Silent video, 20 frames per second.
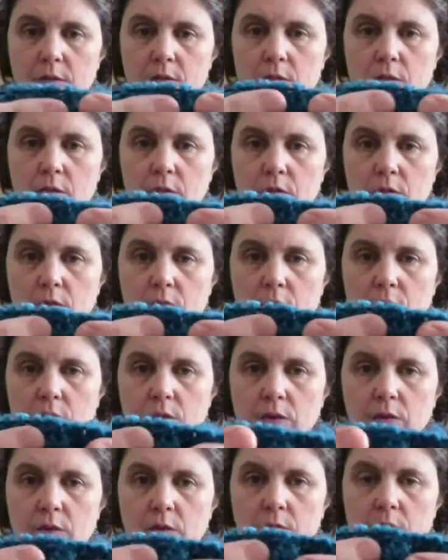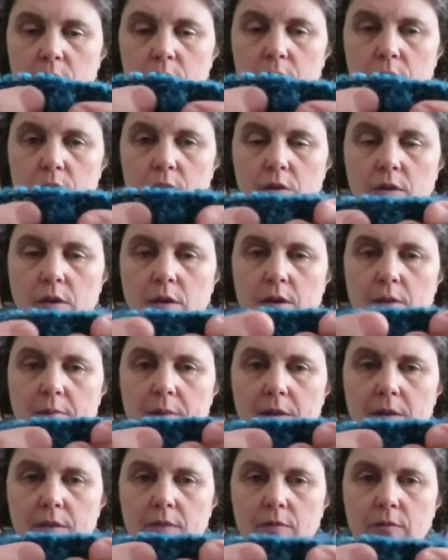
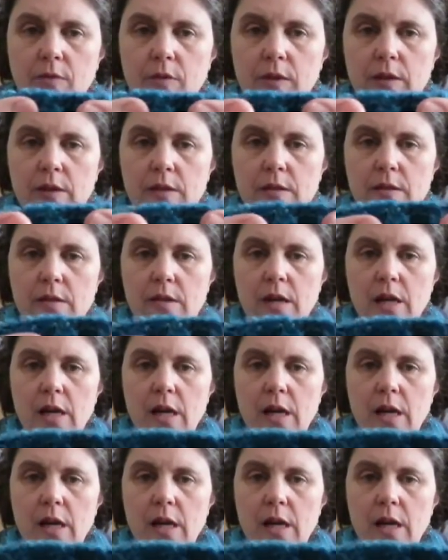for this.